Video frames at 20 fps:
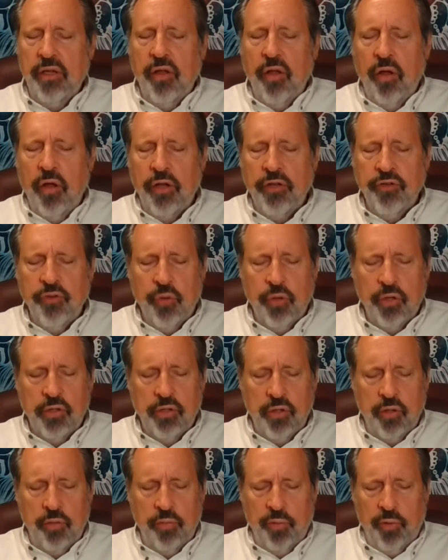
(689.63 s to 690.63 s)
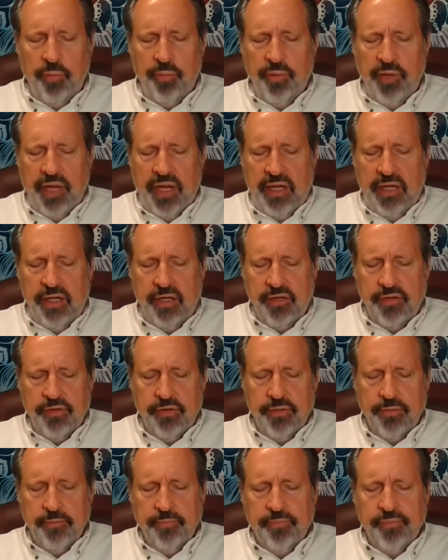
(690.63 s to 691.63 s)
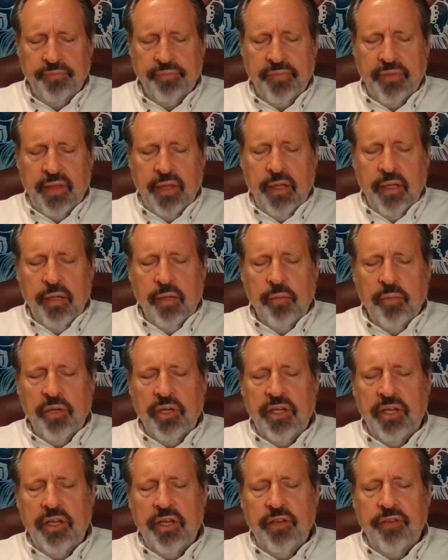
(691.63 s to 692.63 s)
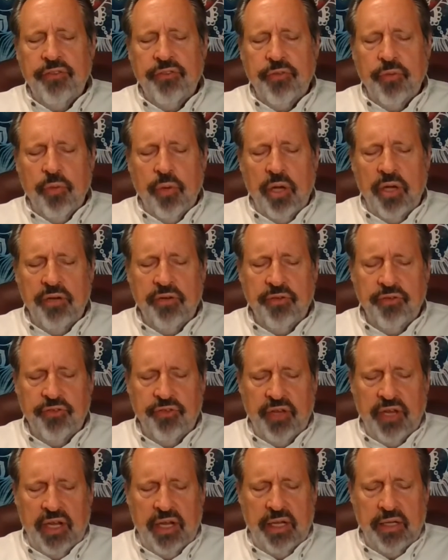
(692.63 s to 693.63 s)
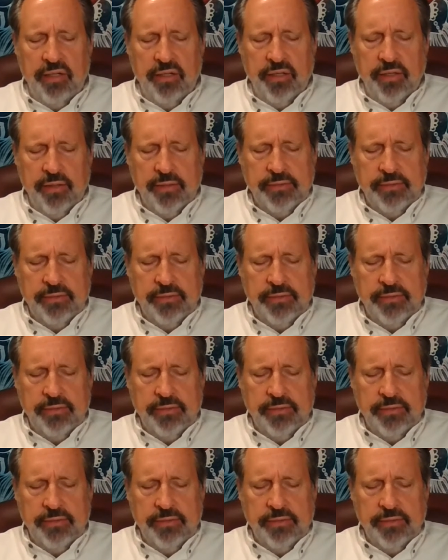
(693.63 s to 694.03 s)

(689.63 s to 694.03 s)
on your global planet, but it is to understand